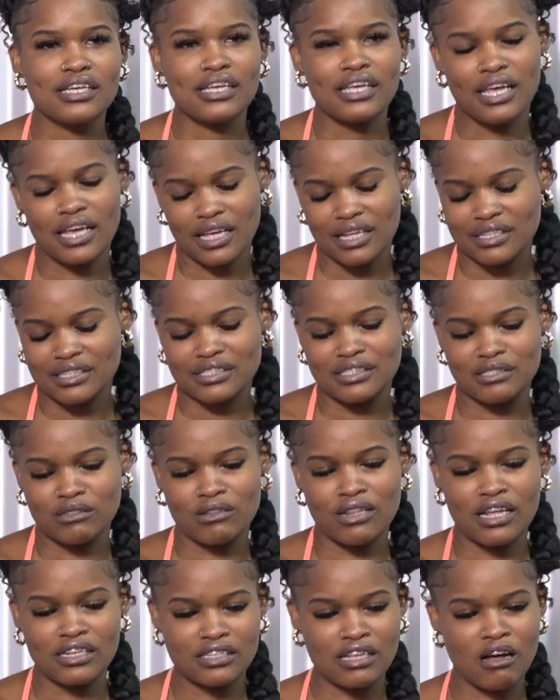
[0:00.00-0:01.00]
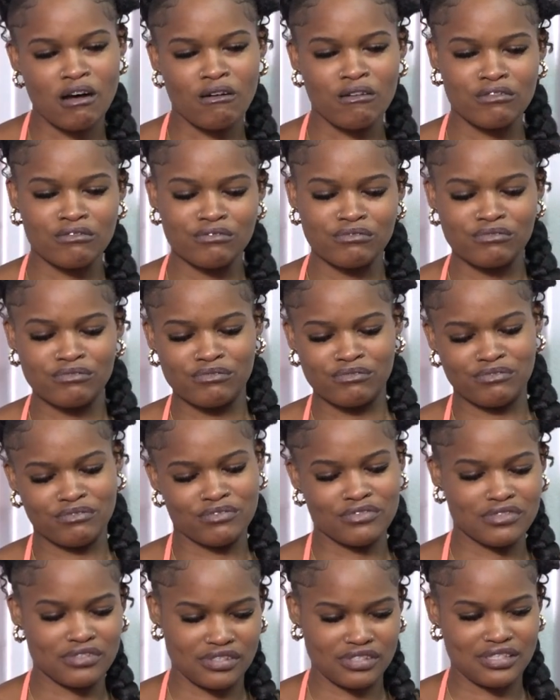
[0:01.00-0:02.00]
Yeah, so that's how
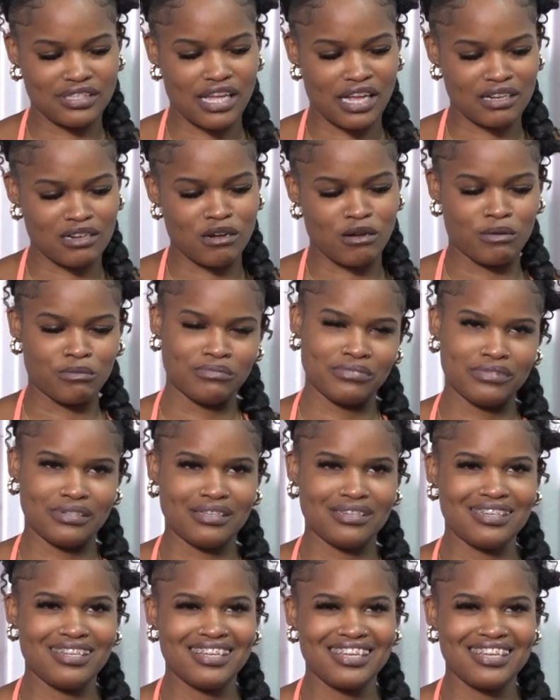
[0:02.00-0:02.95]
that comes in.